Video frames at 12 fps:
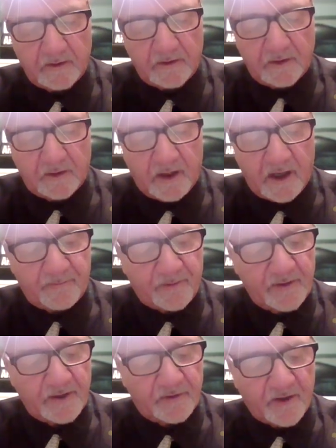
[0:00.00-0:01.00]
Often
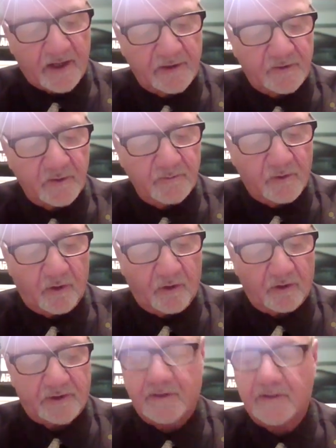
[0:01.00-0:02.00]
they try to do more,
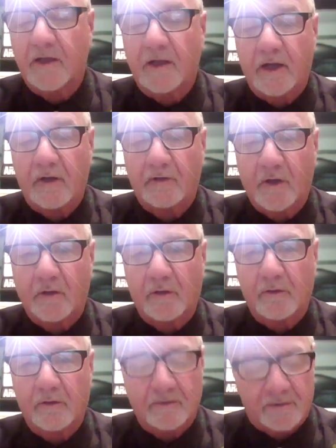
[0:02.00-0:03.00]
to set higher
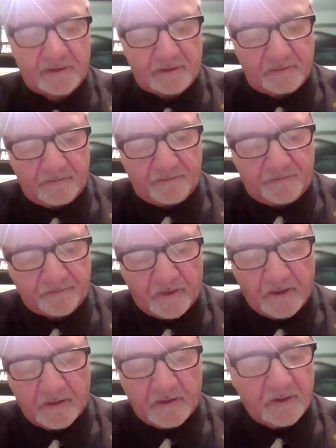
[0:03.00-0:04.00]
goals,
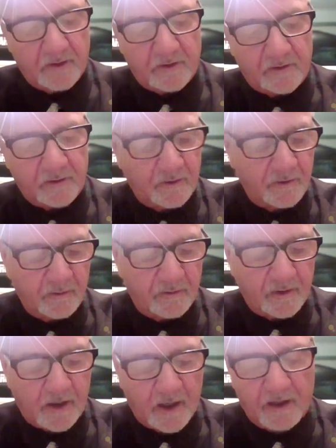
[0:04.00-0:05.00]
to
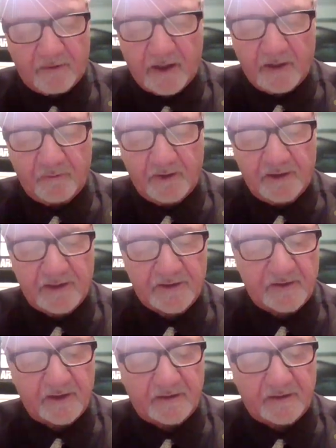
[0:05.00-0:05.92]
have unrealistic